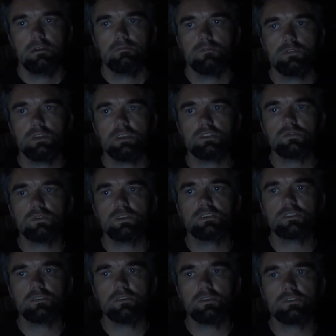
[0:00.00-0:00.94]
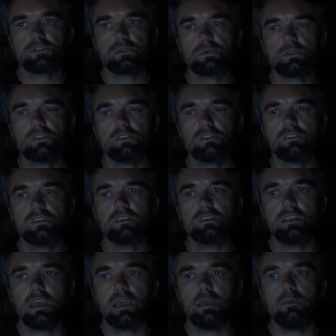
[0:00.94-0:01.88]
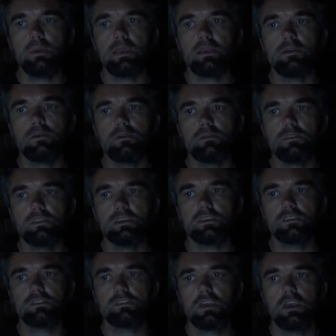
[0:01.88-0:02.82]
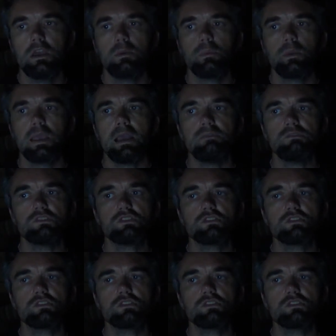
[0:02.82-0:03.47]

For this reason also, since the day we heard this, we haven't